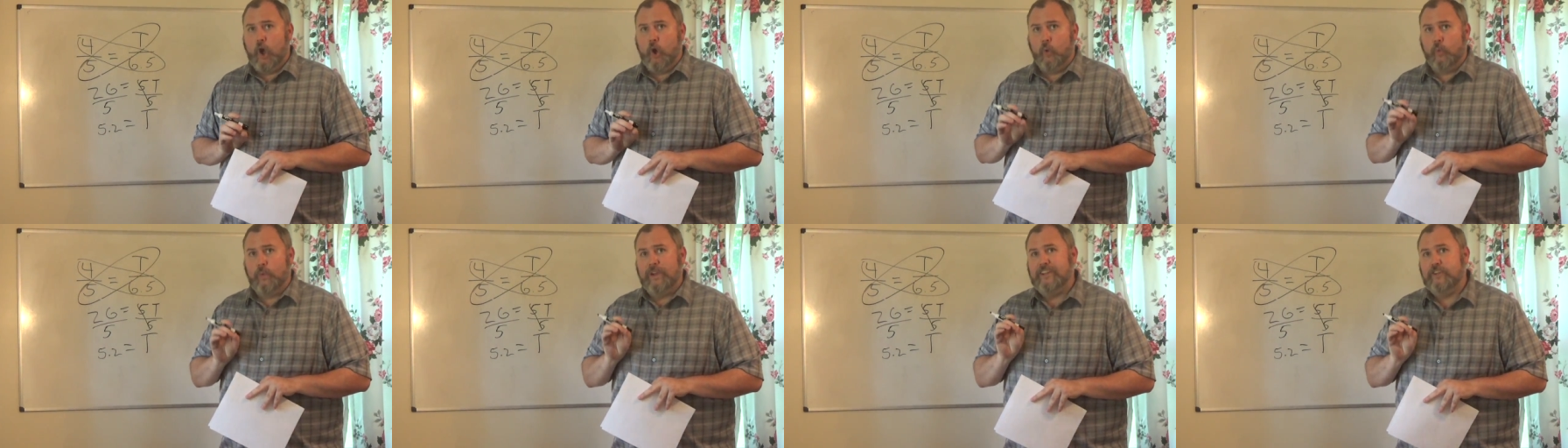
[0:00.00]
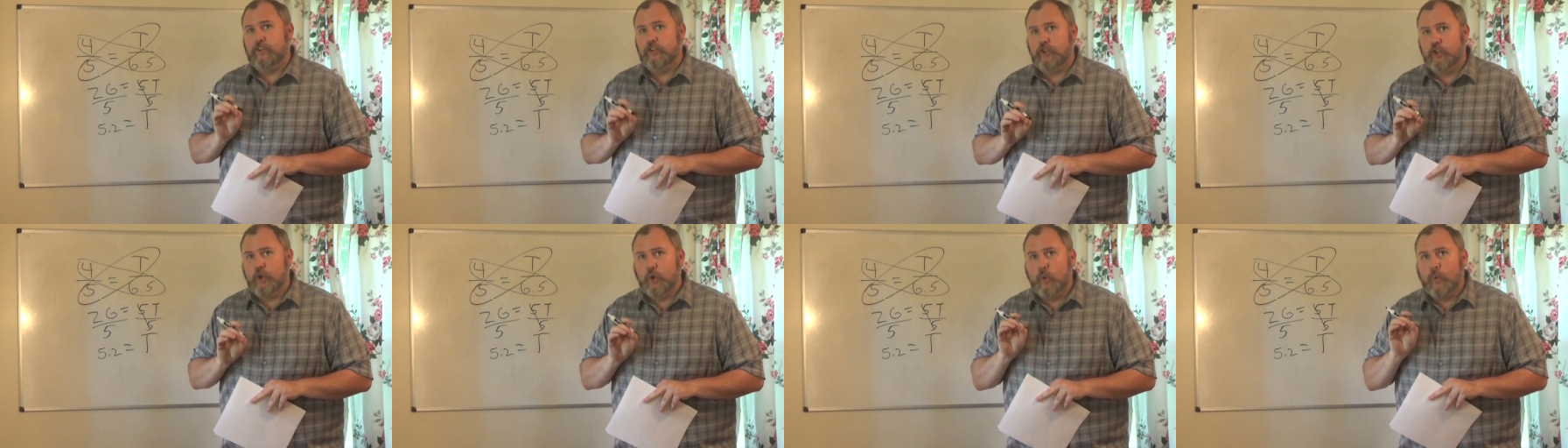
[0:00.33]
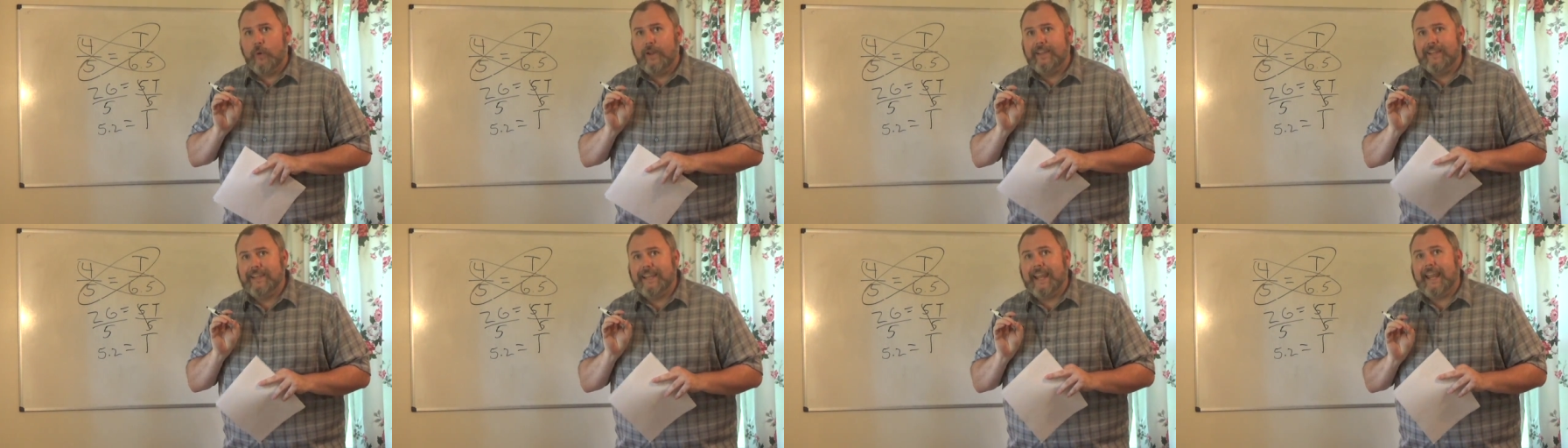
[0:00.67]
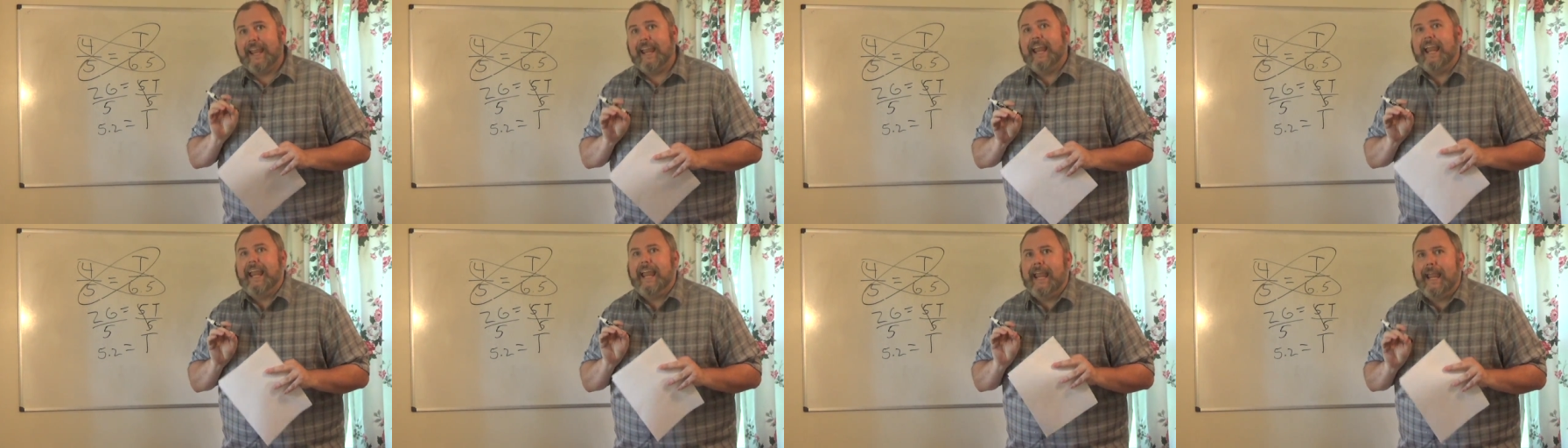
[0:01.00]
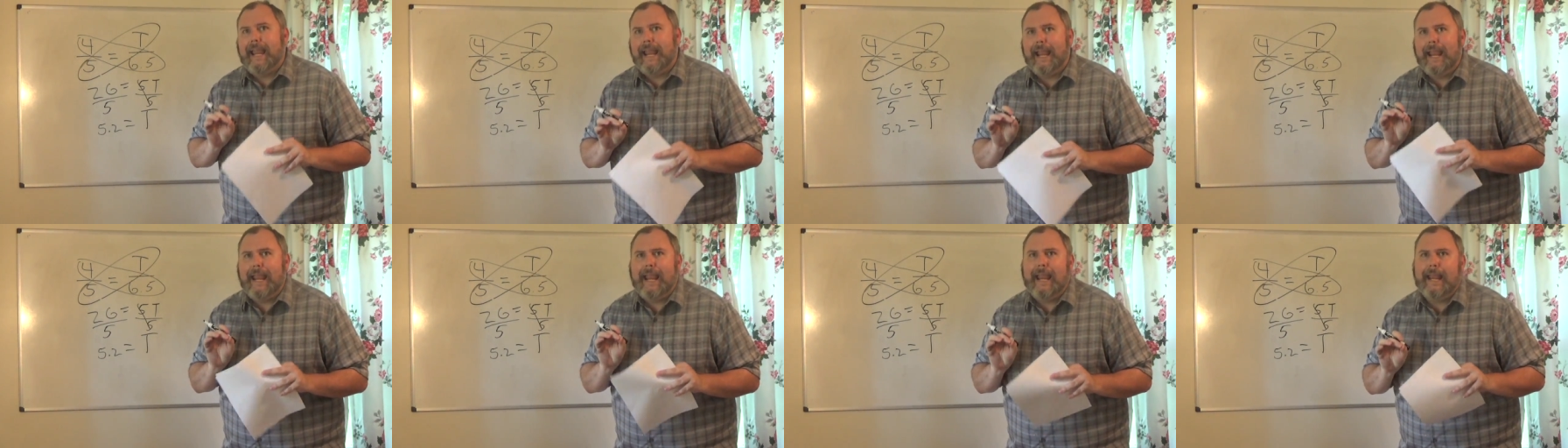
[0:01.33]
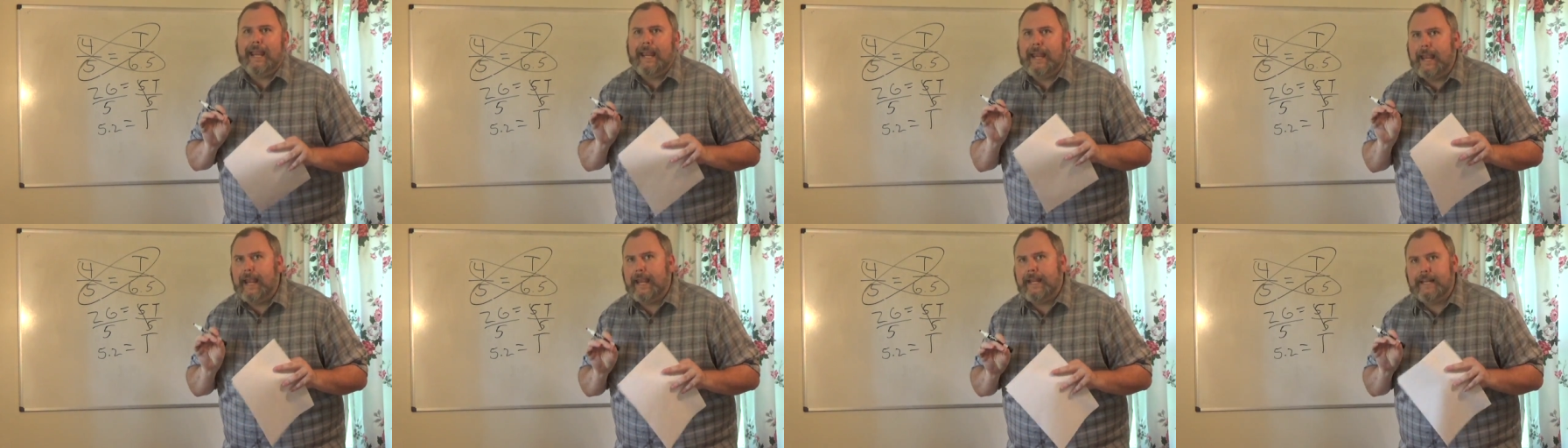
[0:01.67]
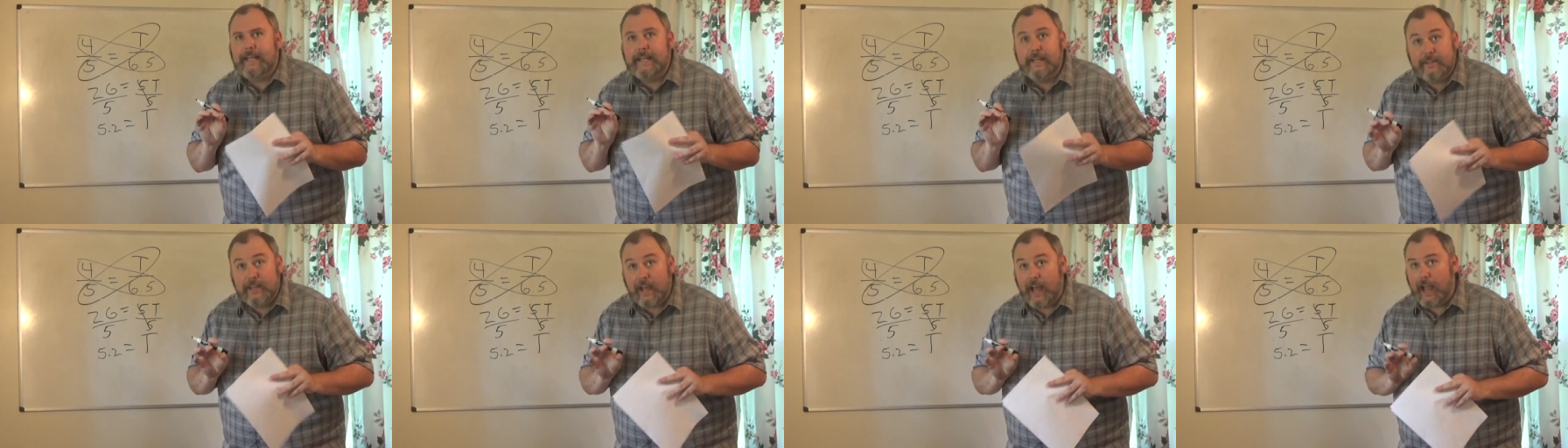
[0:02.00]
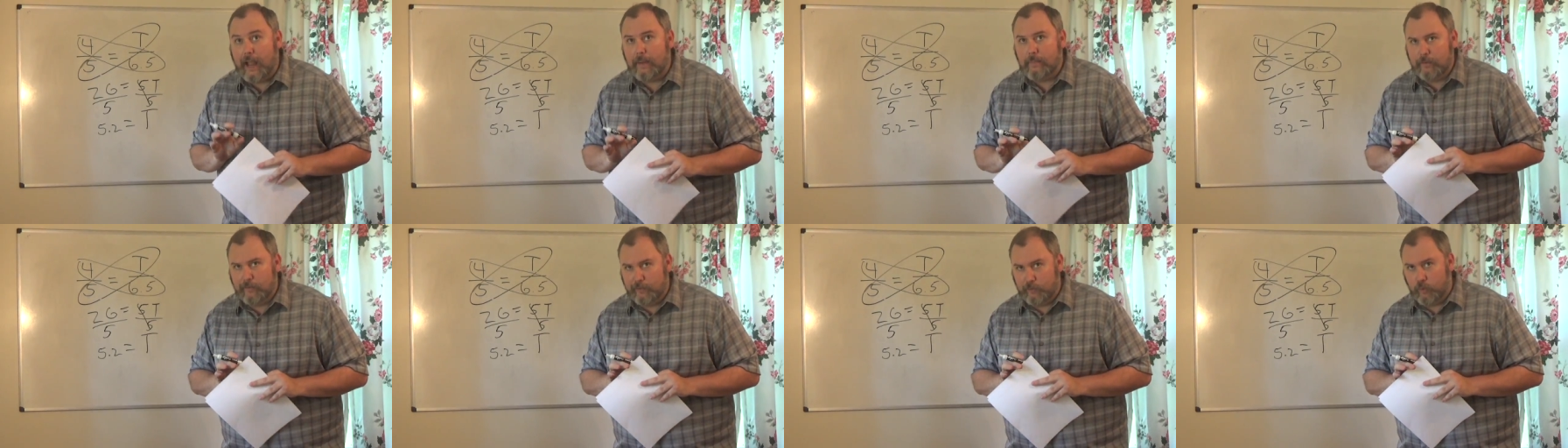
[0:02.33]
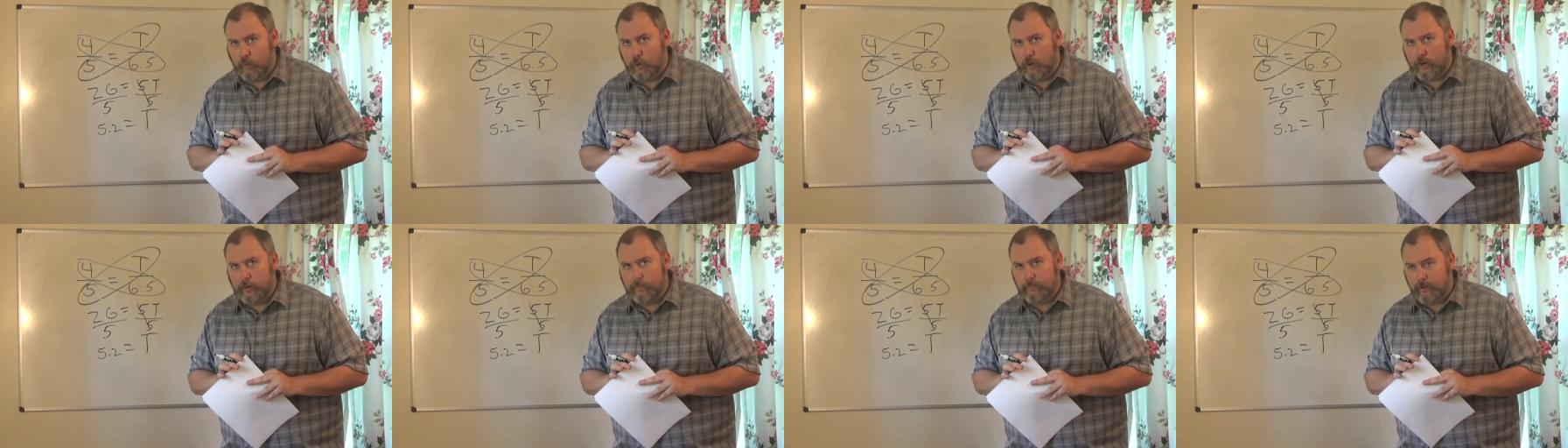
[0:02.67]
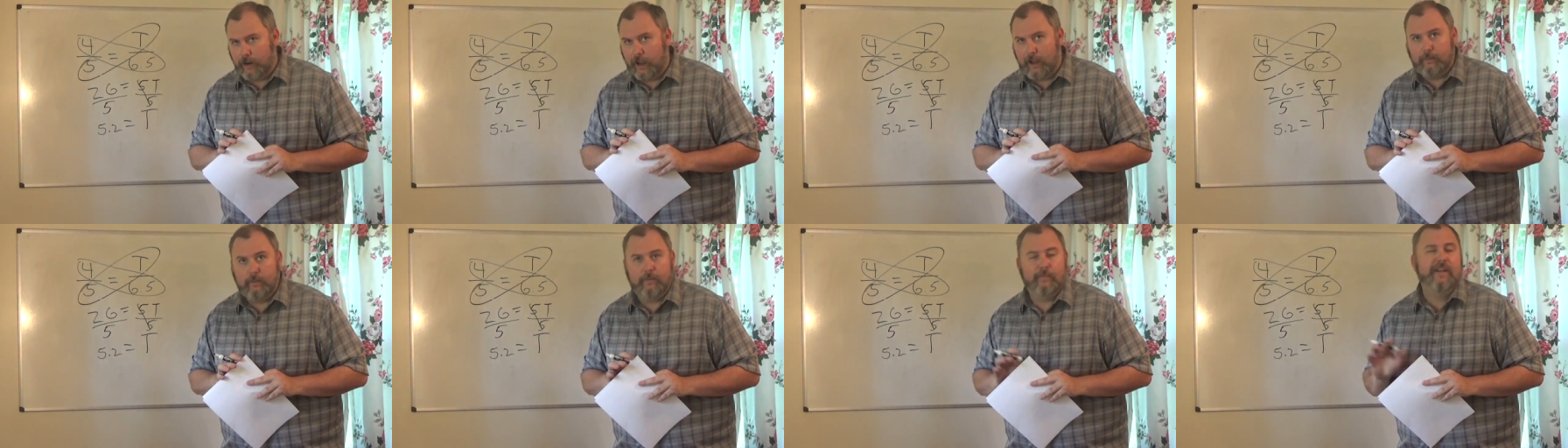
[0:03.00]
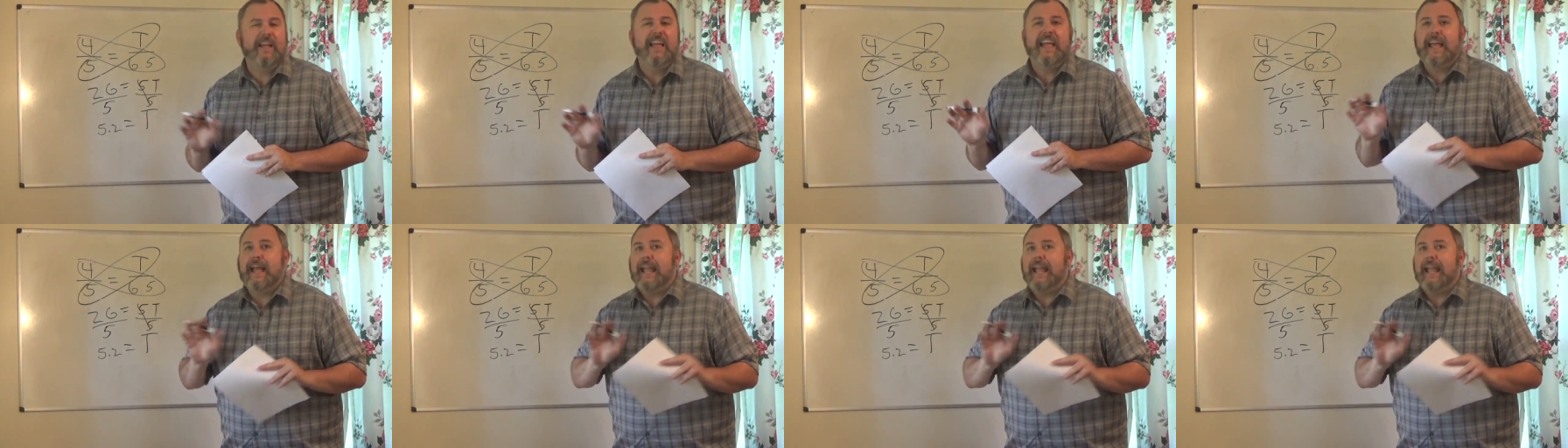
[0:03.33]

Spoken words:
When doing any type of word problem,